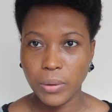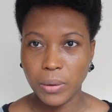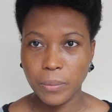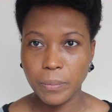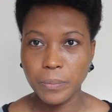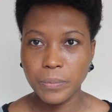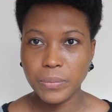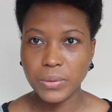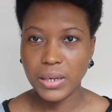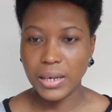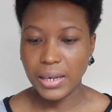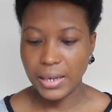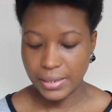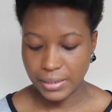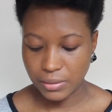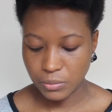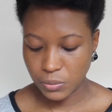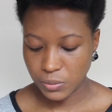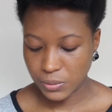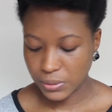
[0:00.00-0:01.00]
pump
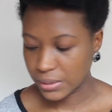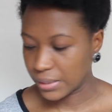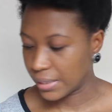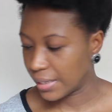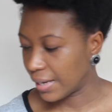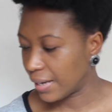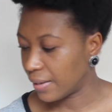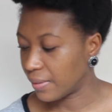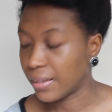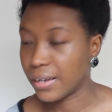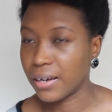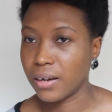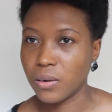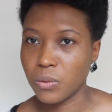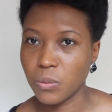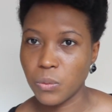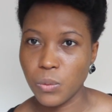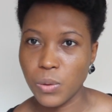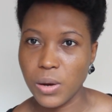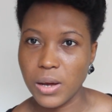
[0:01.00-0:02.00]
and I will see how that
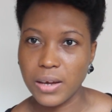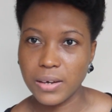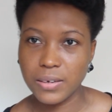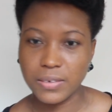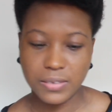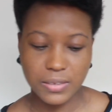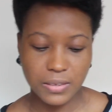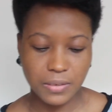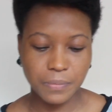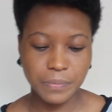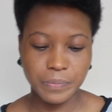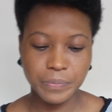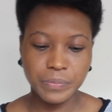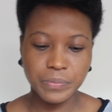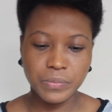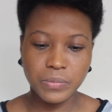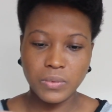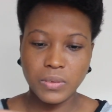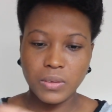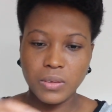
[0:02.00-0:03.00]
works.
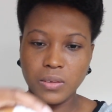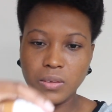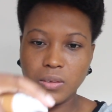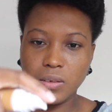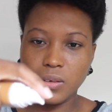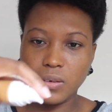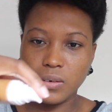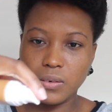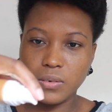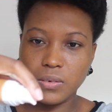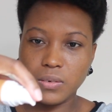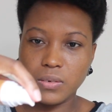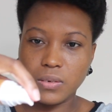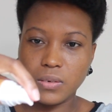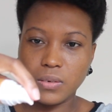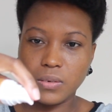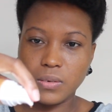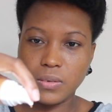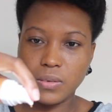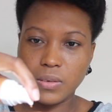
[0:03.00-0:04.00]
So
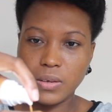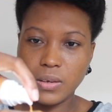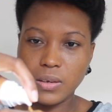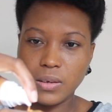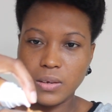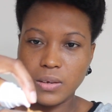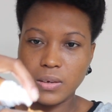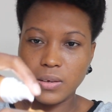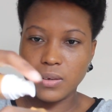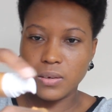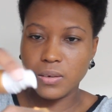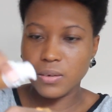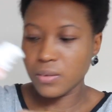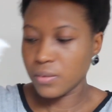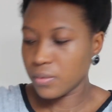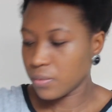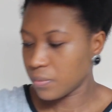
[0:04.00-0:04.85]
here.